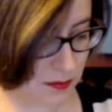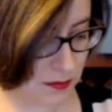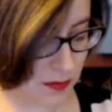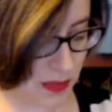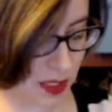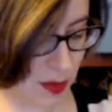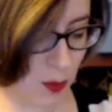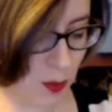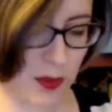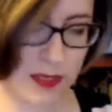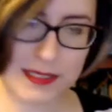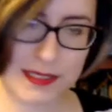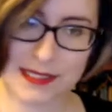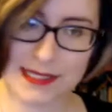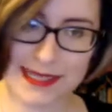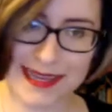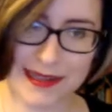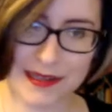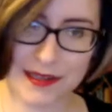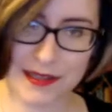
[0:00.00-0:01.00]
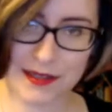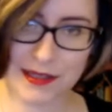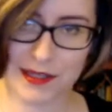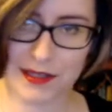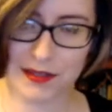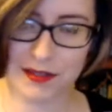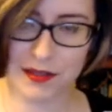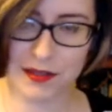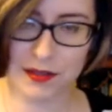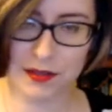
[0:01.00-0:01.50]
And it was sad to
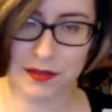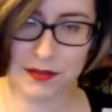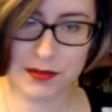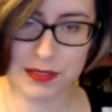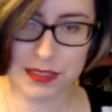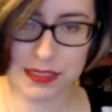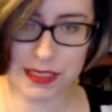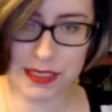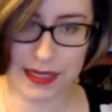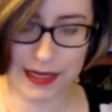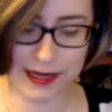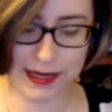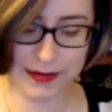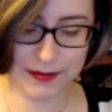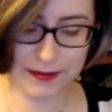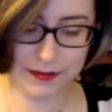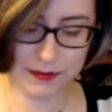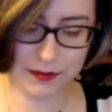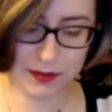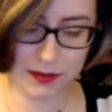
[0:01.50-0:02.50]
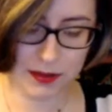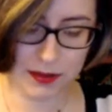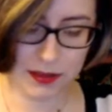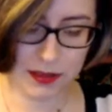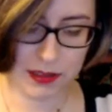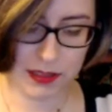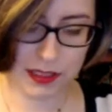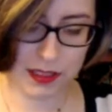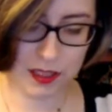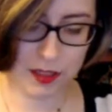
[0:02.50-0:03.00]
hear the news today.
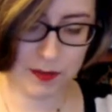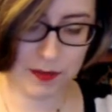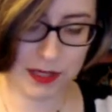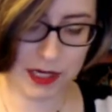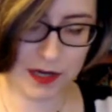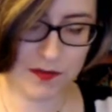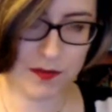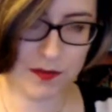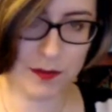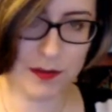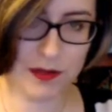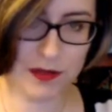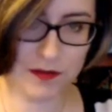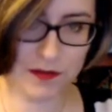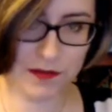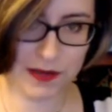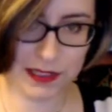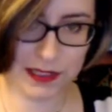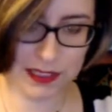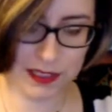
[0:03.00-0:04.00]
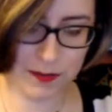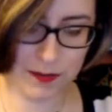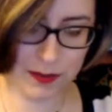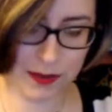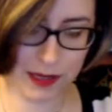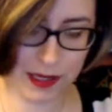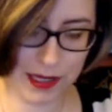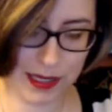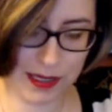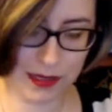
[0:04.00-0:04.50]
I hope that everyone affected
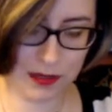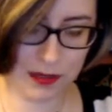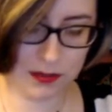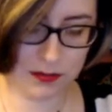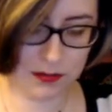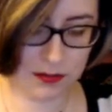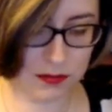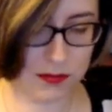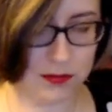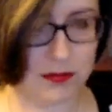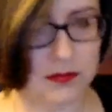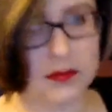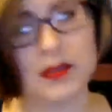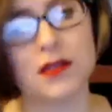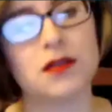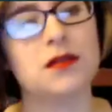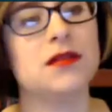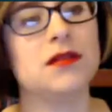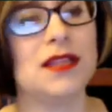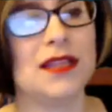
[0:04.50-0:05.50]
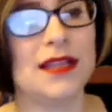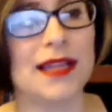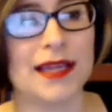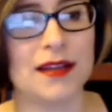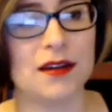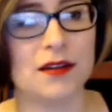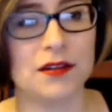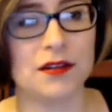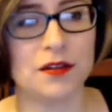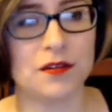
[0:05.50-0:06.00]
by it, you know, they
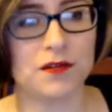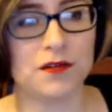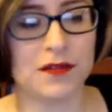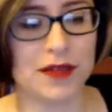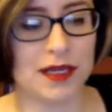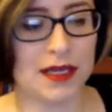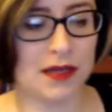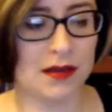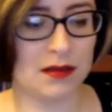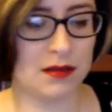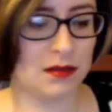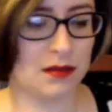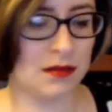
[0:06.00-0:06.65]
land on their feet